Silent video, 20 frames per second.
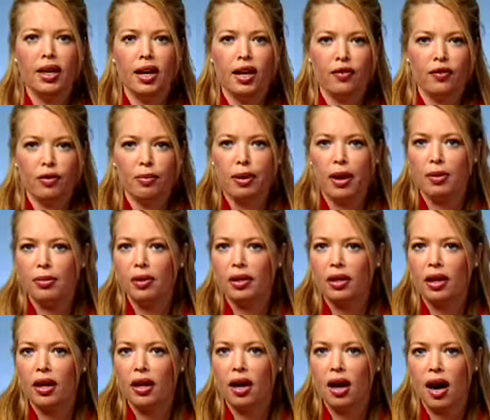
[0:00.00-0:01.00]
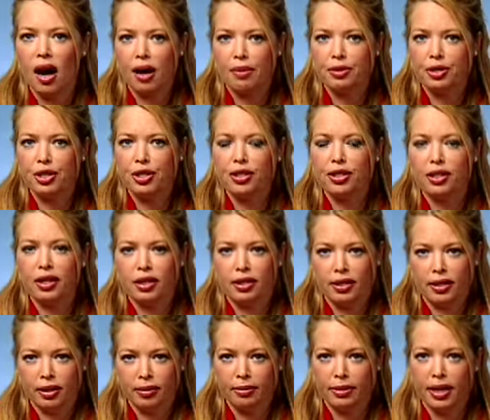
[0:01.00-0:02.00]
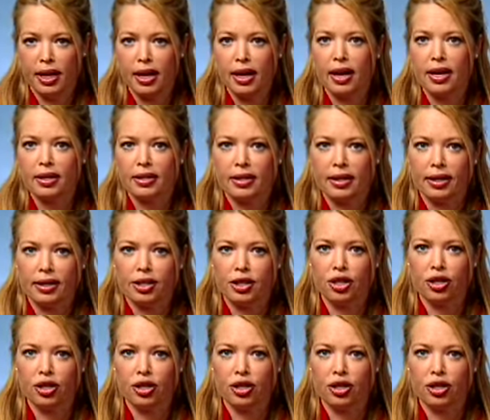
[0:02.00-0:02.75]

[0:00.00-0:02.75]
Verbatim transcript: If a public option does someday exist,